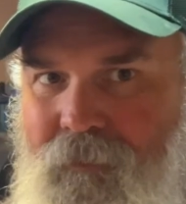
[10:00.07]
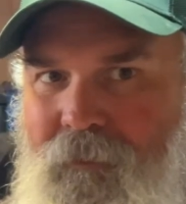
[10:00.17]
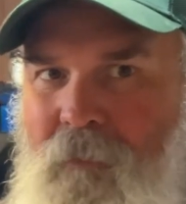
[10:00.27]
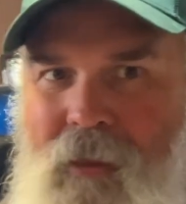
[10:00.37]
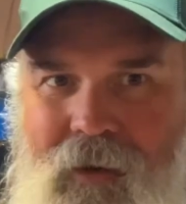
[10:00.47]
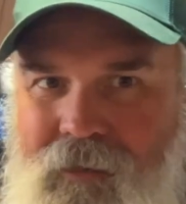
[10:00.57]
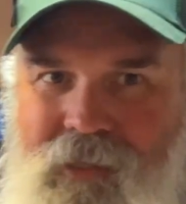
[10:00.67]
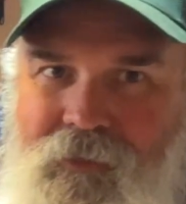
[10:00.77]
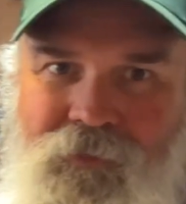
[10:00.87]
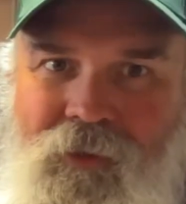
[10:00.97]
I'm not going to
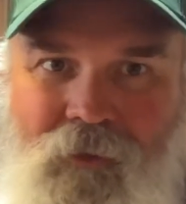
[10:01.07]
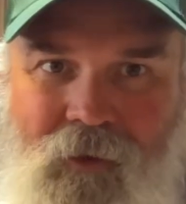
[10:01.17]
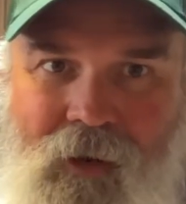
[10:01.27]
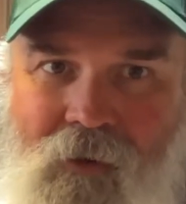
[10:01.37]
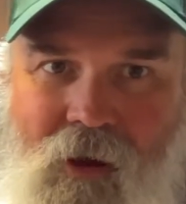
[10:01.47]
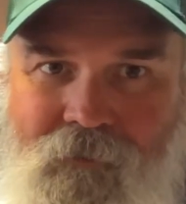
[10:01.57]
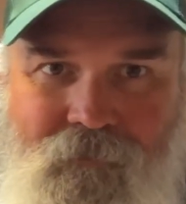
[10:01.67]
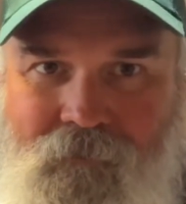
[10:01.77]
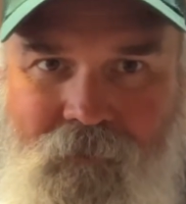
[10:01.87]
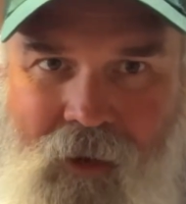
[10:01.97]
take the cylinder head off
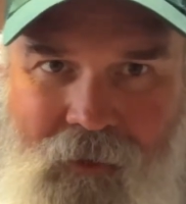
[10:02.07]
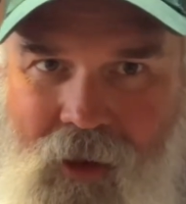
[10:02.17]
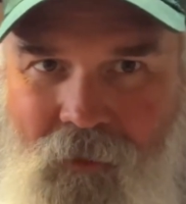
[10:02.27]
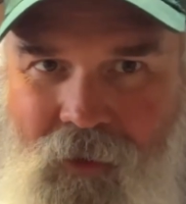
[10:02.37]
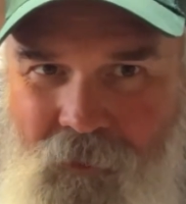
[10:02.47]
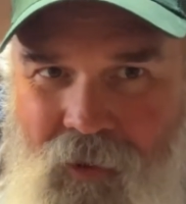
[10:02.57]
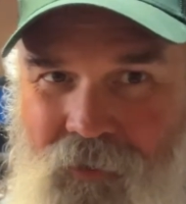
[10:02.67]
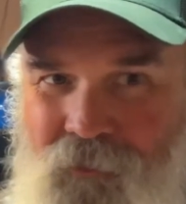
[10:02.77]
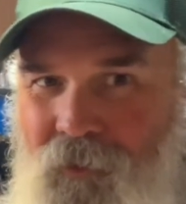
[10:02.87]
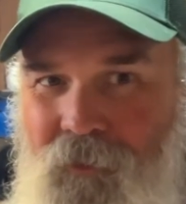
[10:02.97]
right now anyway,
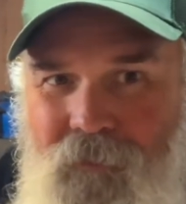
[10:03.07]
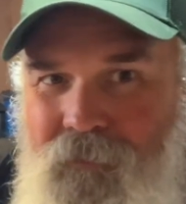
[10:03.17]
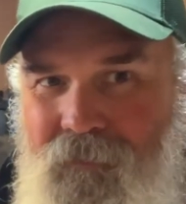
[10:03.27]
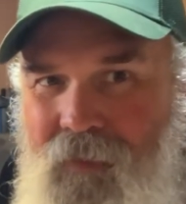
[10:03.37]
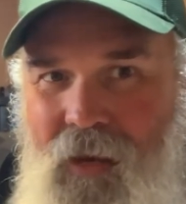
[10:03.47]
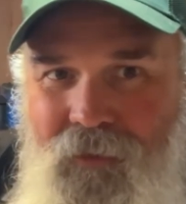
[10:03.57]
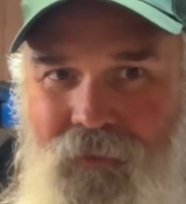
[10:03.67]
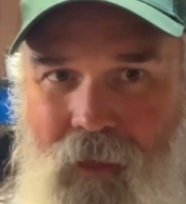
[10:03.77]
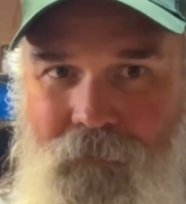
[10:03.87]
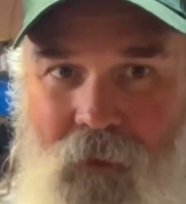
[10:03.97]
so I just
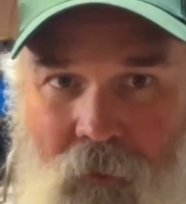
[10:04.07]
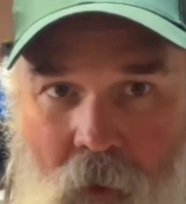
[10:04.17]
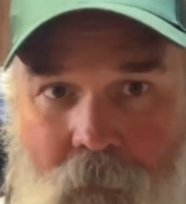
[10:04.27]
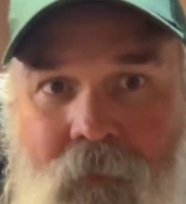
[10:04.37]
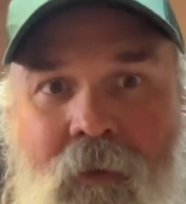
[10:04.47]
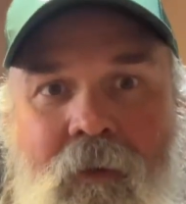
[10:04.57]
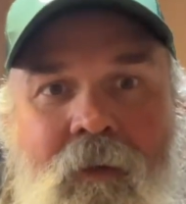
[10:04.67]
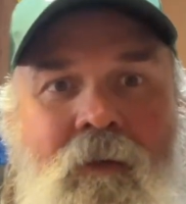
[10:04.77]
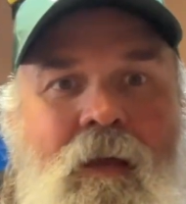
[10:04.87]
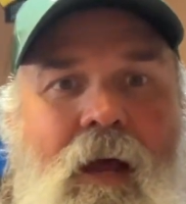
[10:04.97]
left it alone.
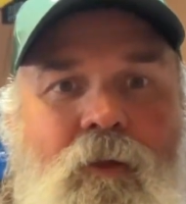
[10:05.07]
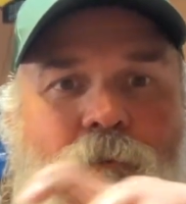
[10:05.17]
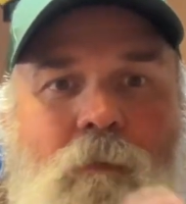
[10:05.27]
I just